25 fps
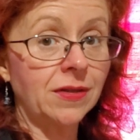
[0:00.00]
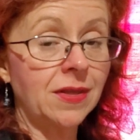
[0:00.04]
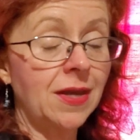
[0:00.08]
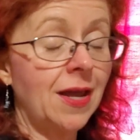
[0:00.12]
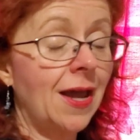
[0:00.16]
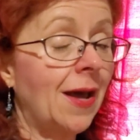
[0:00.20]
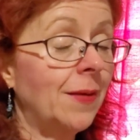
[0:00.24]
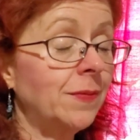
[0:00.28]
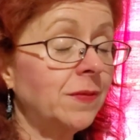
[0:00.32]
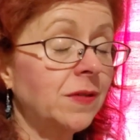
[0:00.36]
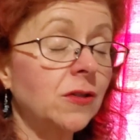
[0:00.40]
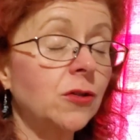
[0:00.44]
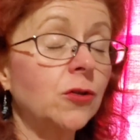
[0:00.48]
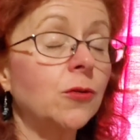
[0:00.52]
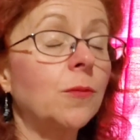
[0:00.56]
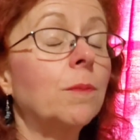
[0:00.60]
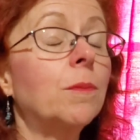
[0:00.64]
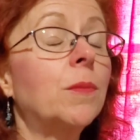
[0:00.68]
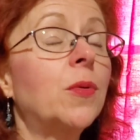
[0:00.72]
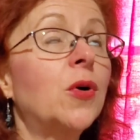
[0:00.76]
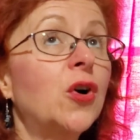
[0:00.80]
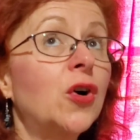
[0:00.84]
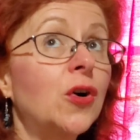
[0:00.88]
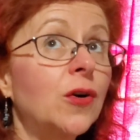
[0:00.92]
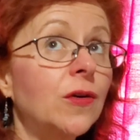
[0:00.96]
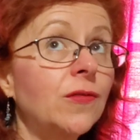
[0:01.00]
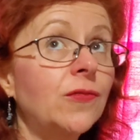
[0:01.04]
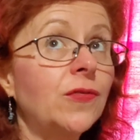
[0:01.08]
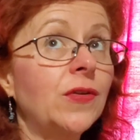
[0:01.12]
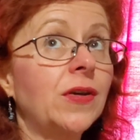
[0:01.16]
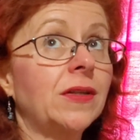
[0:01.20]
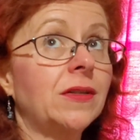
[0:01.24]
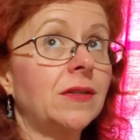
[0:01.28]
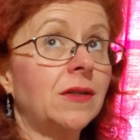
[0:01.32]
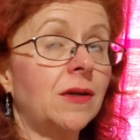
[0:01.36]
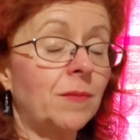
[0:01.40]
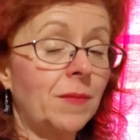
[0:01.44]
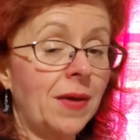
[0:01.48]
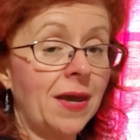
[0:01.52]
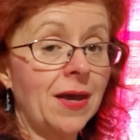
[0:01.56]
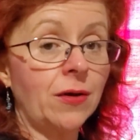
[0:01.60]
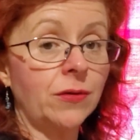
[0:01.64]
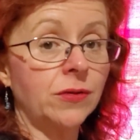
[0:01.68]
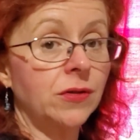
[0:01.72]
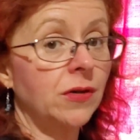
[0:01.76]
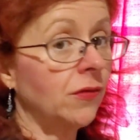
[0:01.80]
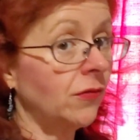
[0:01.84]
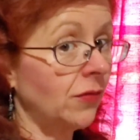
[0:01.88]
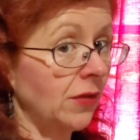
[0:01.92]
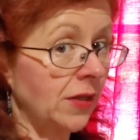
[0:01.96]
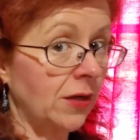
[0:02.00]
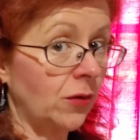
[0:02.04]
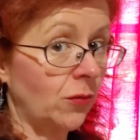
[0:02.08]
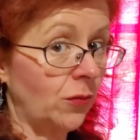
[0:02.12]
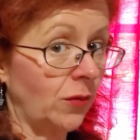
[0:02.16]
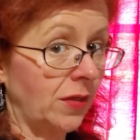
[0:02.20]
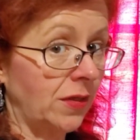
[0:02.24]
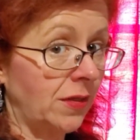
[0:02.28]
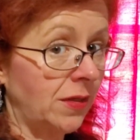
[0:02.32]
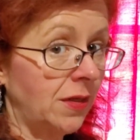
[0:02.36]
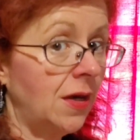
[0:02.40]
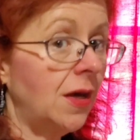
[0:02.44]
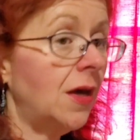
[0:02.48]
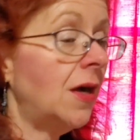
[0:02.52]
the absolute perfect amount of liquid